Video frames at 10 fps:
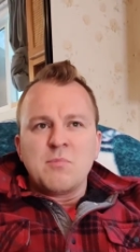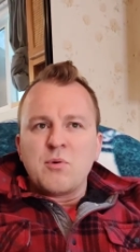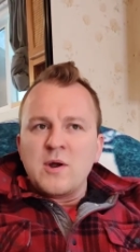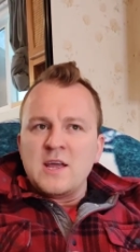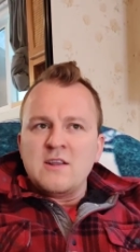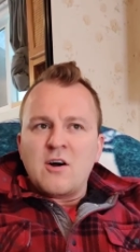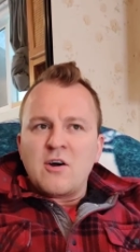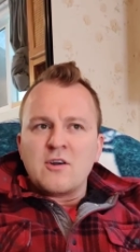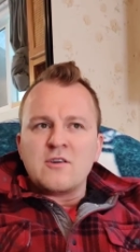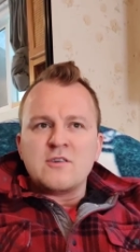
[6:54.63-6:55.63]
prayed
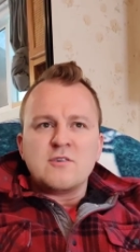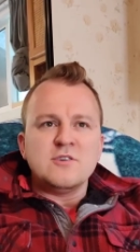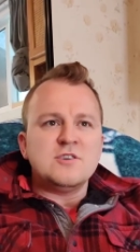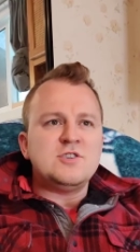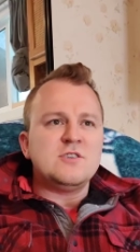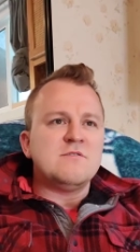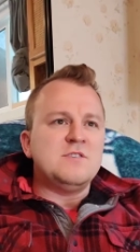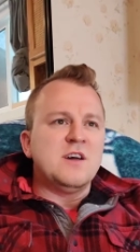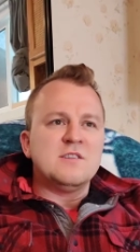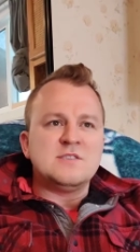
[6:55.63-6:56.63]
harder or you should
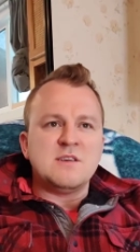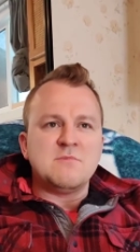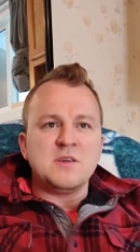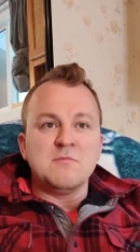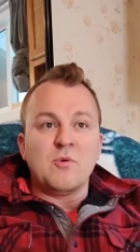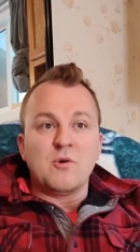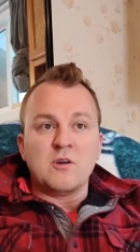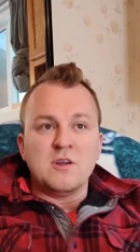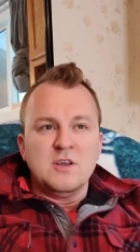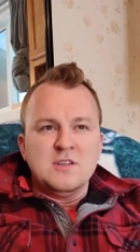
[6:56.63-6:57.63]
have done something
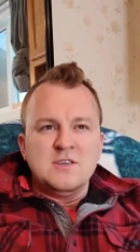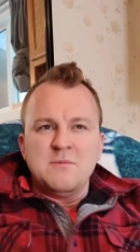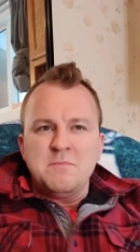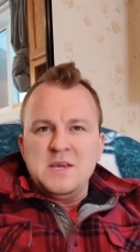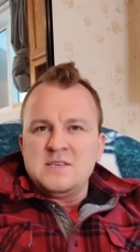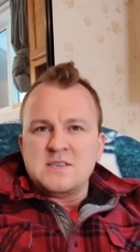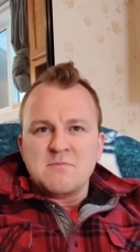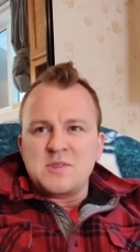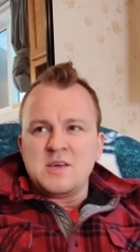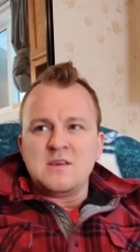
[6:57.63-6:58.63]
more to be
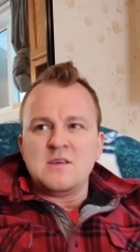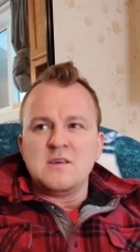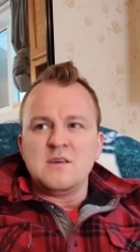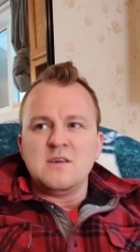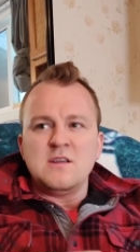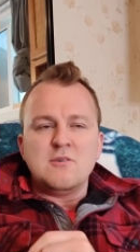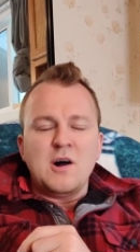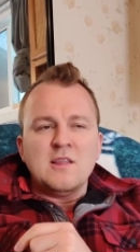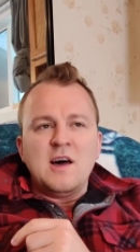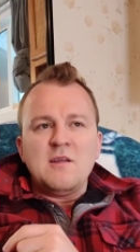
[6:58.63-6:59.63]
something. You know,
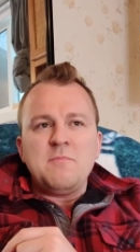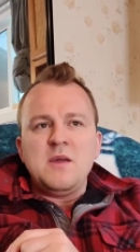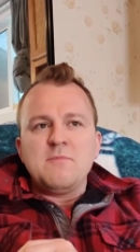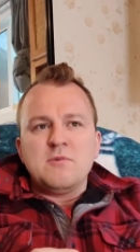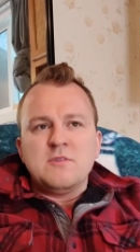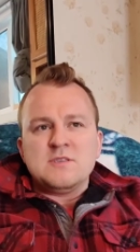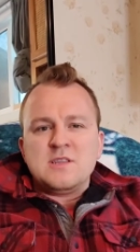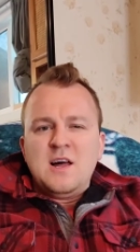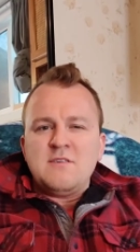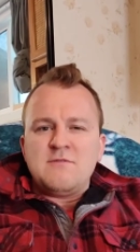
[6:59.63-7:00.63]
a lot of people in this
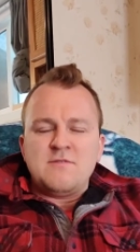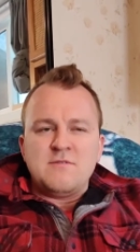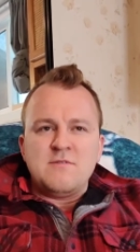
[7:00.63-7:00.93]
life,